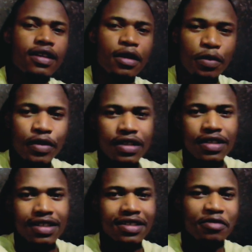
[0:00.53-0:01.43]
Hey,
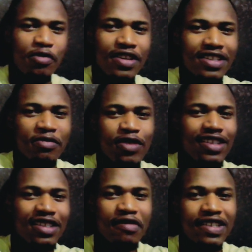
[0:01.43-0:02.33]
peace,
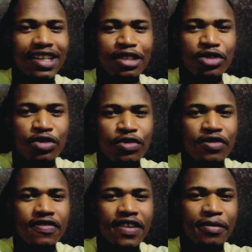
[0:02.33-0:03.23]
love and light to you
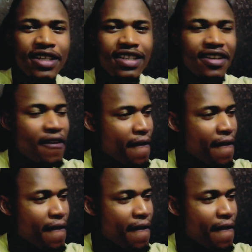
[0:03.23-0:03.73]
all, family.